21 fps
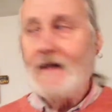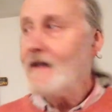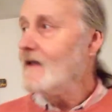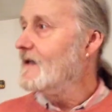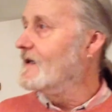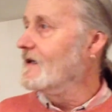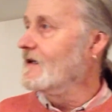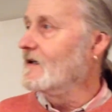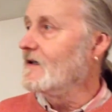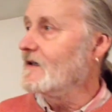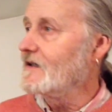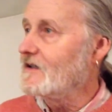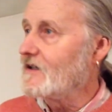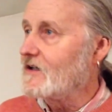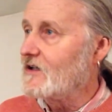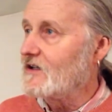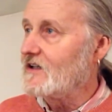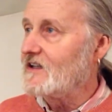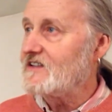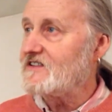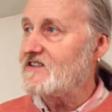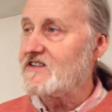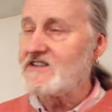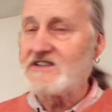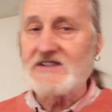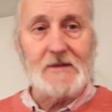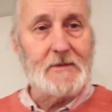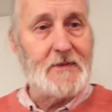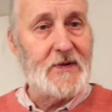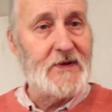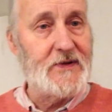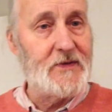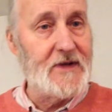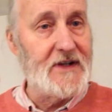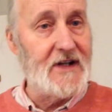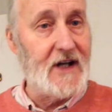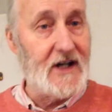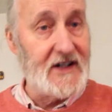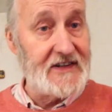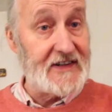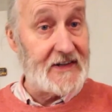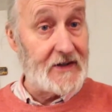healing the relationship between
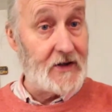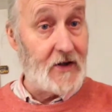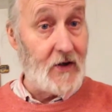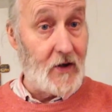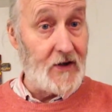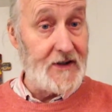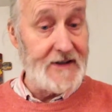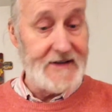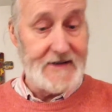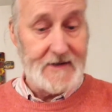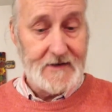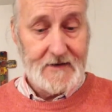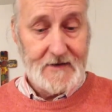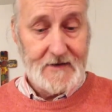us and God,